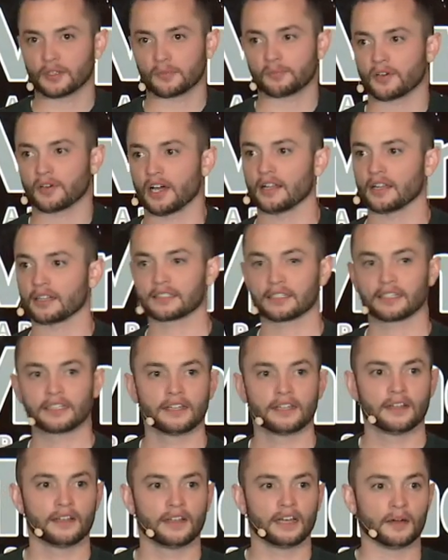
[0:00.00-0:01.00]
the product.
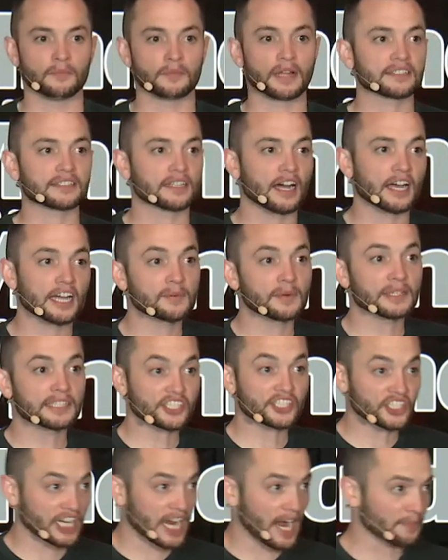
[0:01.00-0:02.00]
I'm not talking about the
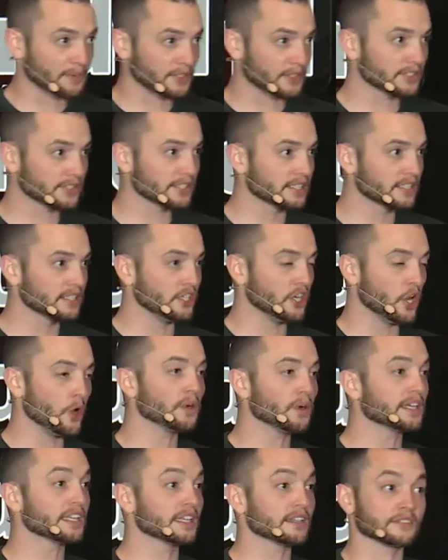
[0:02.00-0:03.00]
chapters. No
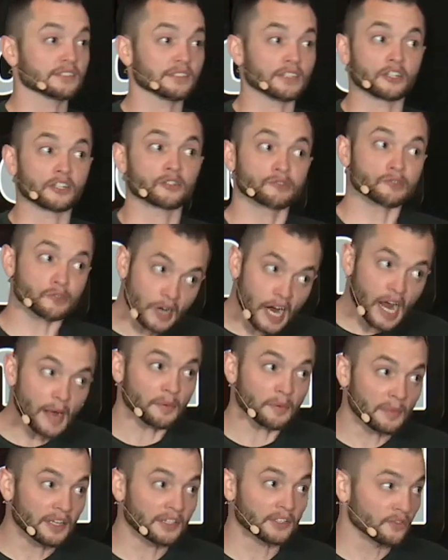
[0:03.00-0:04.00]
one gives a crap
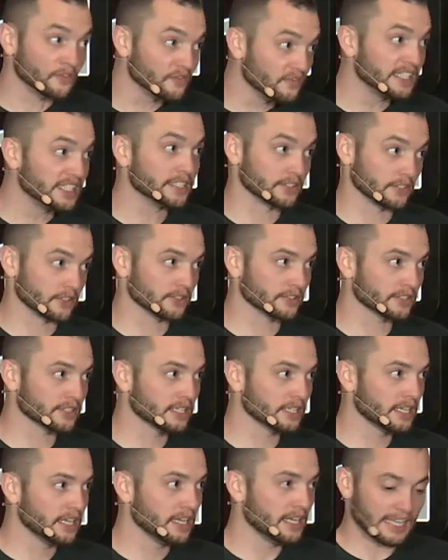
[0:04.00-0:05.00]
about your
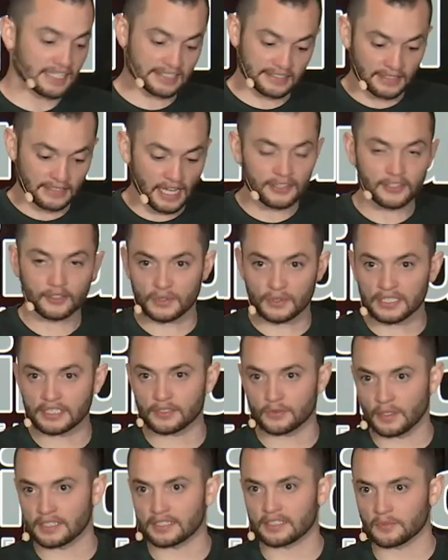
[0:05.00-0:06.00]
features. It's not the
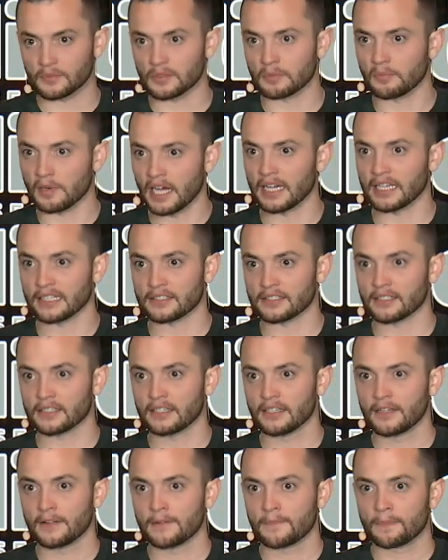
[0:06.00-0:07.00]
reason why someone
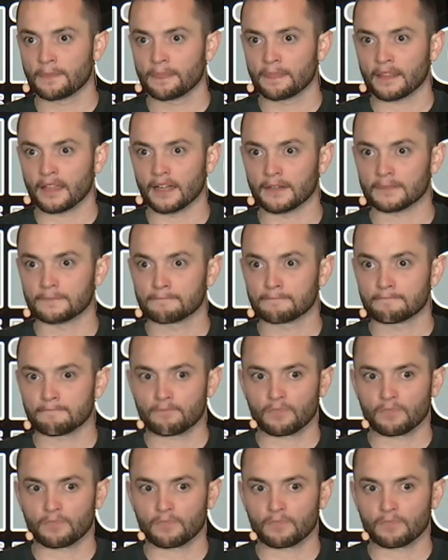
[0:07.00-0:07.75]
buys, okay?